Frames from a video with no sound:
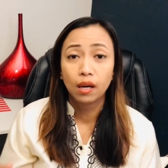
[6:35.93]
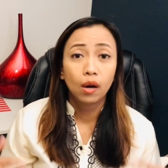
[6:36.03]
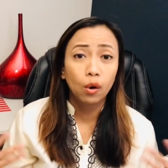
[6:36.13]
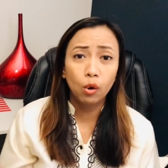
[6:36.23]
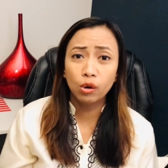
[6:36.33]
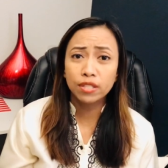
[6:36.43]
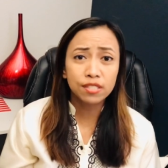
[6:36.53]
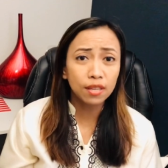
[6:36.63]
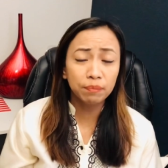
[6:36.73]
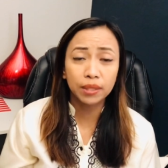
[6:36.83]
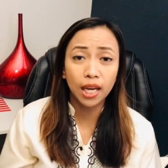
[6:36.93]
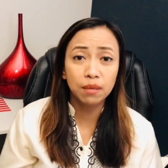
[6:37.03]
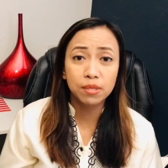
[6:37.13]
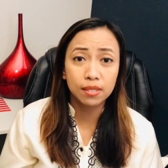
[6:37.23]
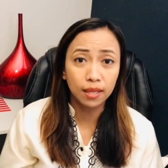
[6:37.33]
or
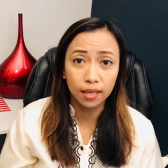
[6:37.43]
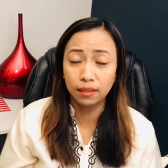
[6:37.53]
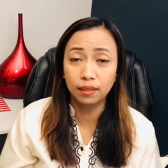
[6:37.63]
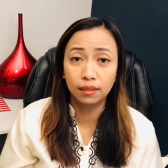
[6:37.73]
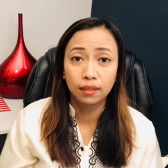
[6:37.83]
sometimes daily,